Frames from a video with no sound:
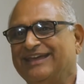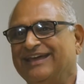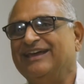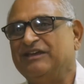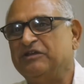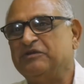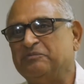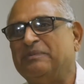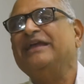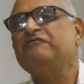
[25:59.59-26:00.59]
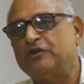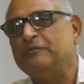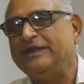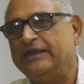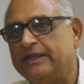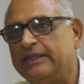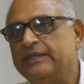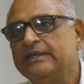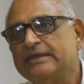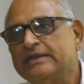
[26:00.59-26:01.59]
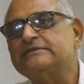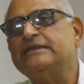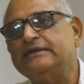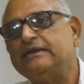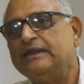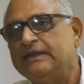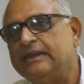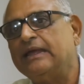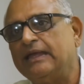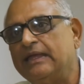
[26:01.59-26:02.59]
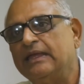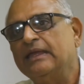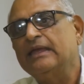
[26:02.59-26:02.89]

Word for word: uh, buying from India is that India